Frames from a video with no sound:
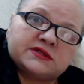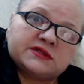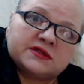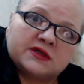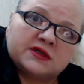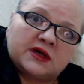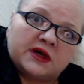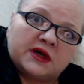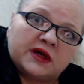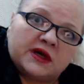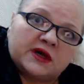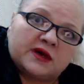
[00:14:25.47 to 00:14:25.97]

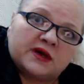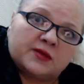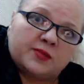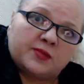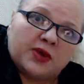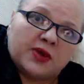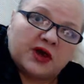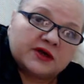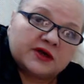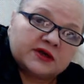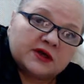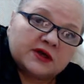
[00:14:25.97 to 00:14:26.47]

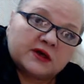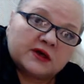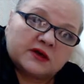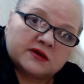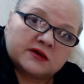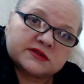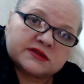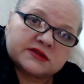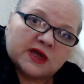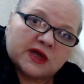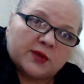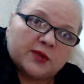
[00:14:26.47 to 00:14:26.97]
like
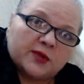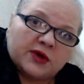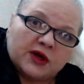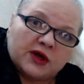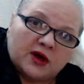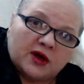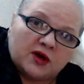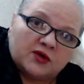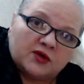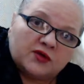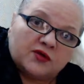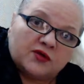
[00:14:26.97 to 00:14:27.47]
particles coming
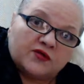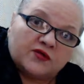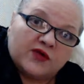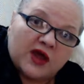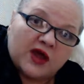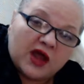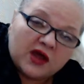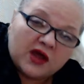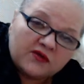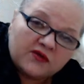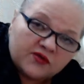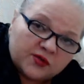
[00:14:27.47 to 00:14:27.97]
out of
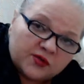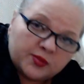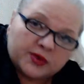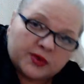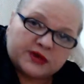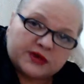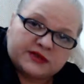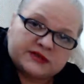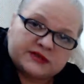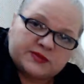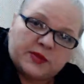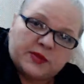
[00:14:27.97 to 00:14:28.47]

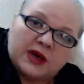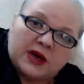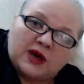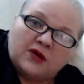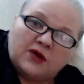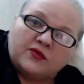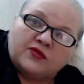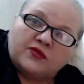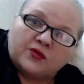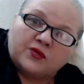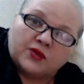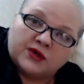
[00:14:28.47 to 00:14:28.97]
everybody's
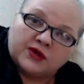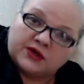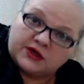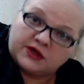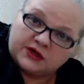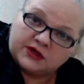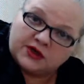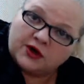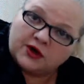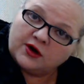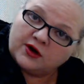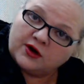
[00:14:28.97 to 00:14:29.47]
mouth when
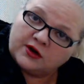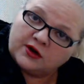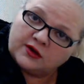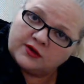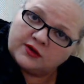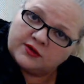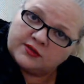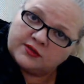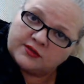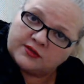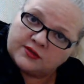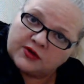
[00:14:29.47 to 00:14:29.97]
they talk.
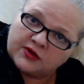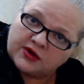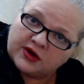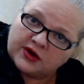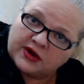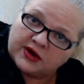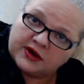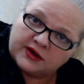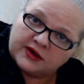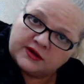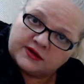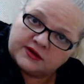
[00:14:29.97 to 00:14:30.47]

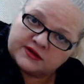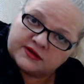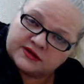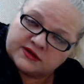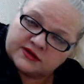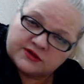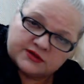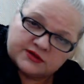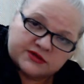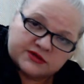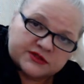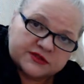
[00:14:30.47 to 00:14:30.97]
Okay,
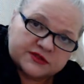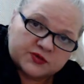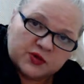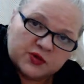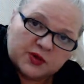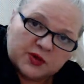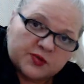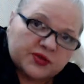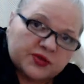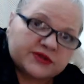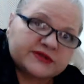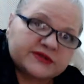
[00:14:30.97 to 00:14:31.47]
it's not just
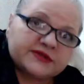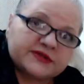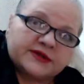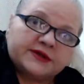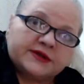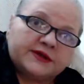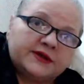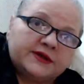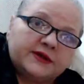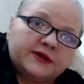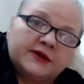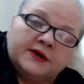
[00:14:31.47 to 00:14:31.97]
one
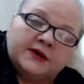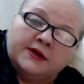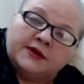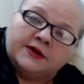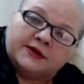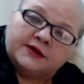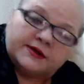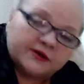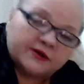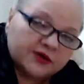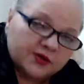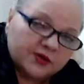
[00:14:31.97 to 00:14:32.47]
person,
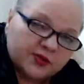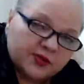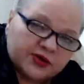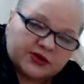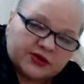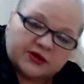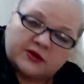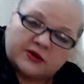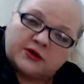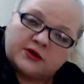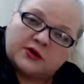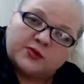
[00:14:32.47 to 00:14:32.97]
not a
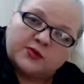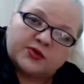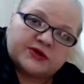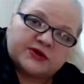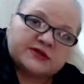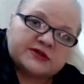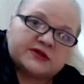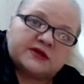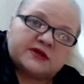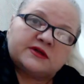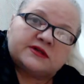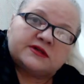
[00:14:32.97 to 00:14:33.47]
particular
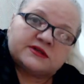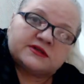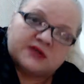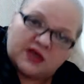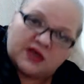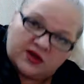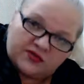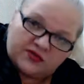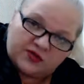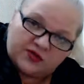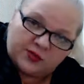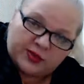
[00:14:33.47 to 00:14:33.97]
person, it's
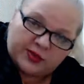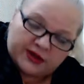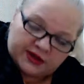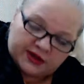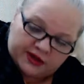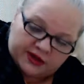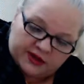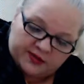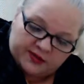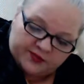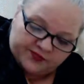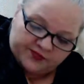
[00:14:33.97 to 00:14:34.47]

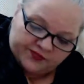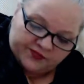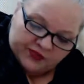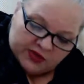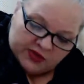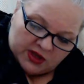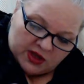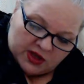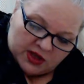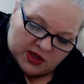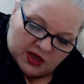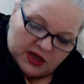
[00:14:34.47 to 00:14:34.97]
everybody.
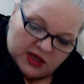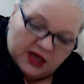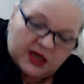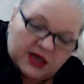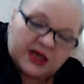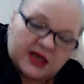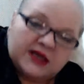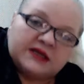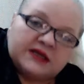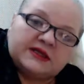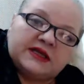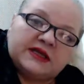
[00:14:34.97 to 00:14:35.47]

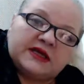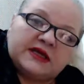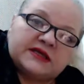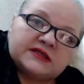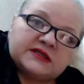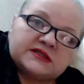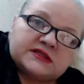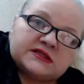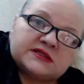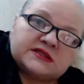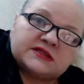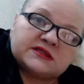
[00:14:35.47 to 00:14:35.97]
And
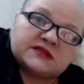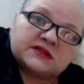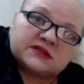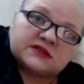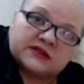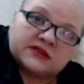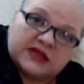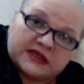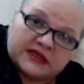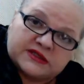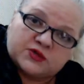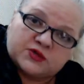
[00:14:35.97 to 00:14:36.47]

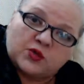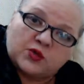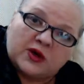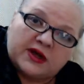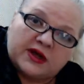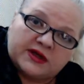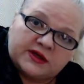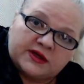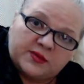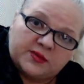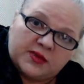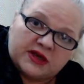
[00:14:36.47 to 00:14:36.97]
that's
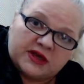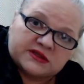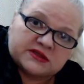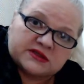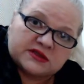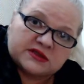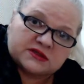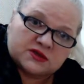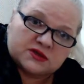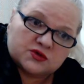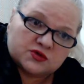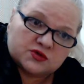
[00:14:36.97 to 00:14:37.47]
why the mask
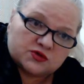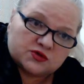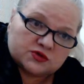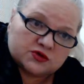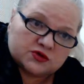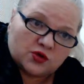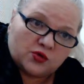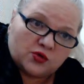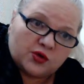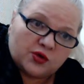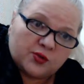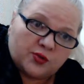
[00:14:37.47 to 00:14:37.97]
is
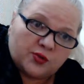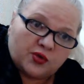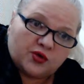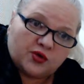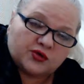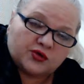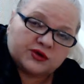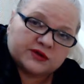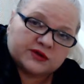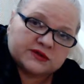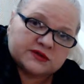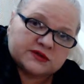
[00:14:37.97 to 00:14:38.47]
so
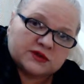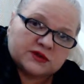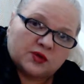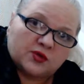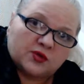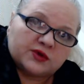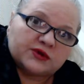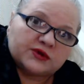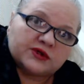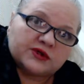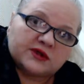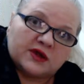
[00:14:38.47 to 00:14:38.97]
important. So
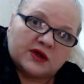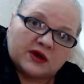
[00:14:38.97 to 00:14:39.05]
when they